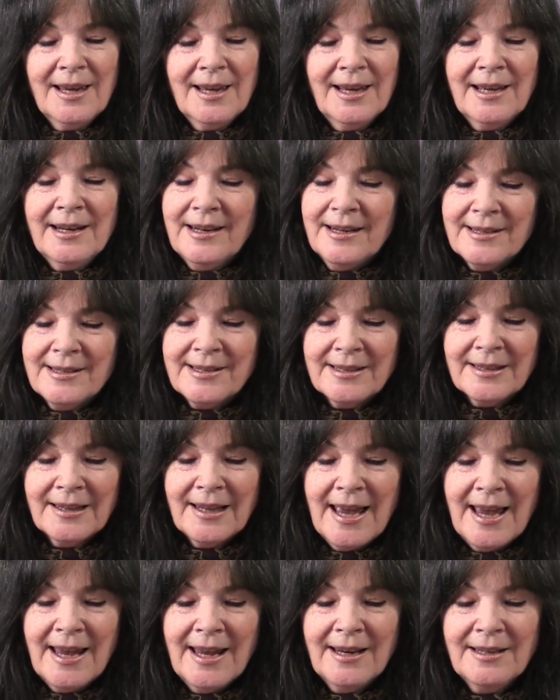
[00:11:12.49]
It is
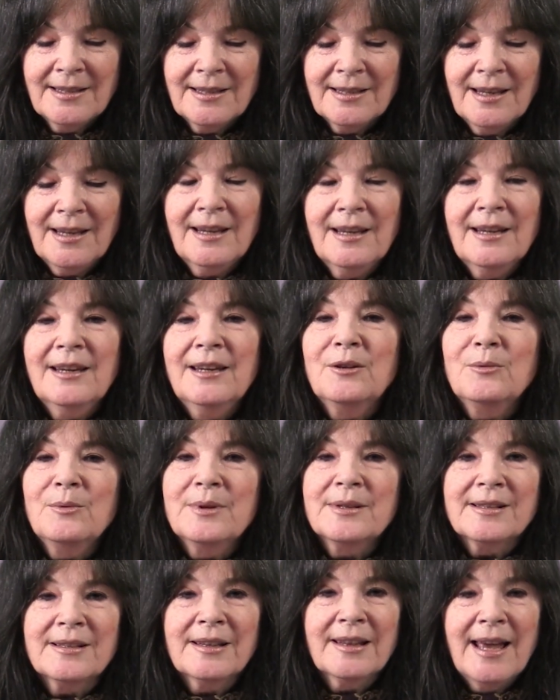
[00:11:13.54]
late. It
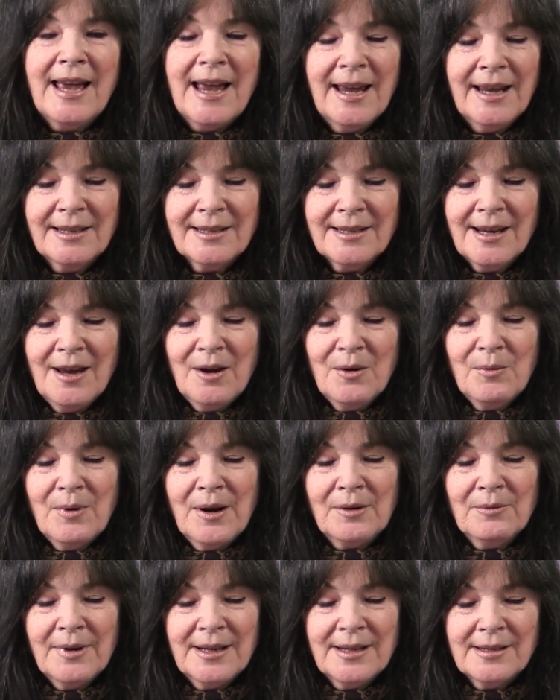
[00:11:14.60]
was late
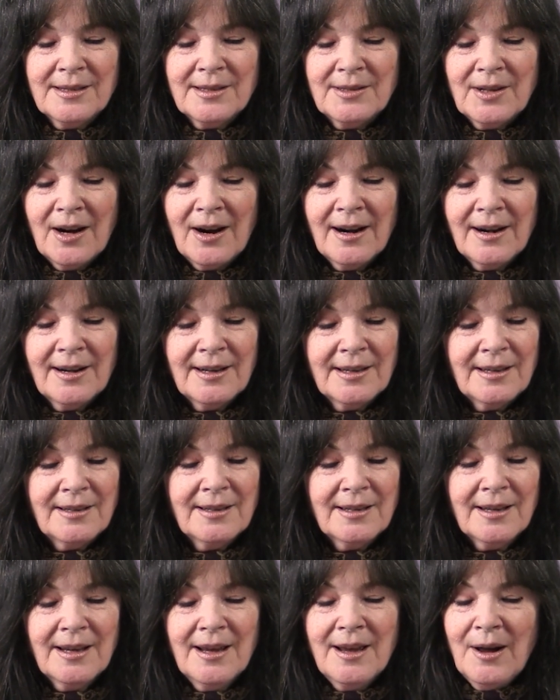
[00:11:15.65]
when we started.